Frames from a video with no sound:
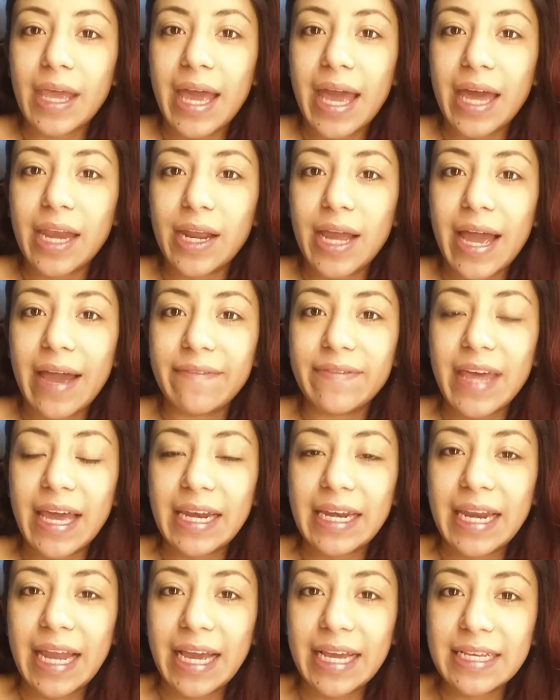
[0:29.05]
how to have
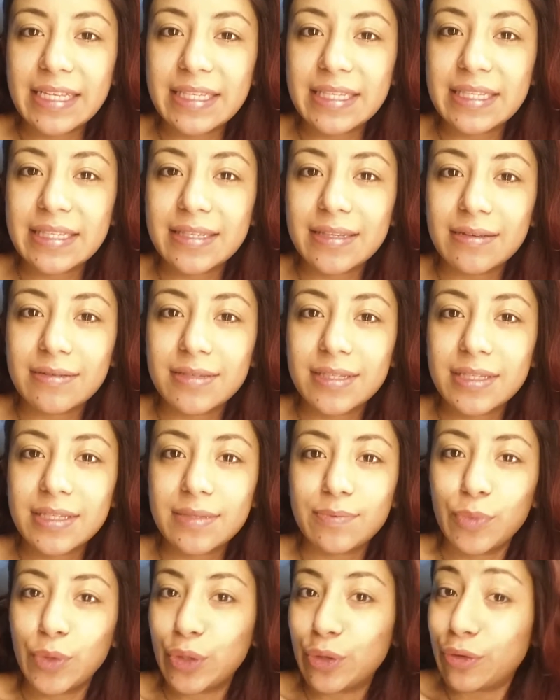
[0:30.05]
that nice,
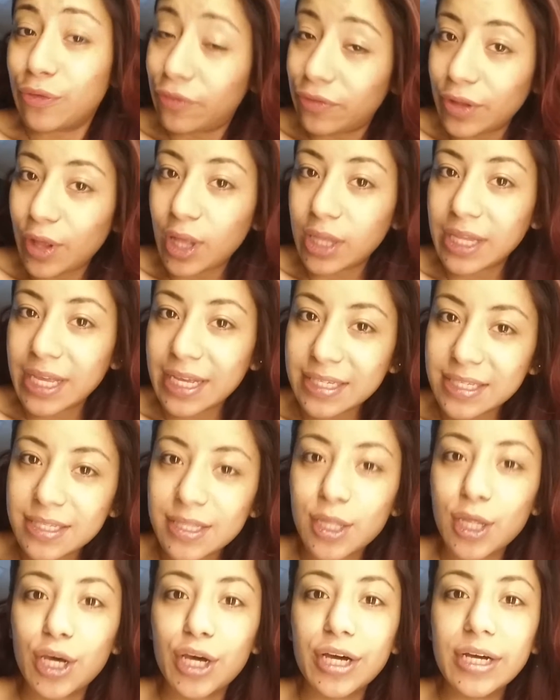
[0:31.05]
smooth,
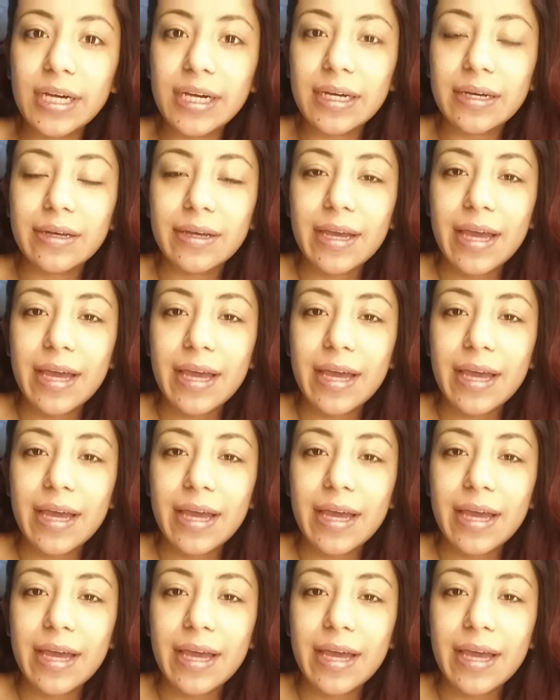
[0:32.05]
flawless look,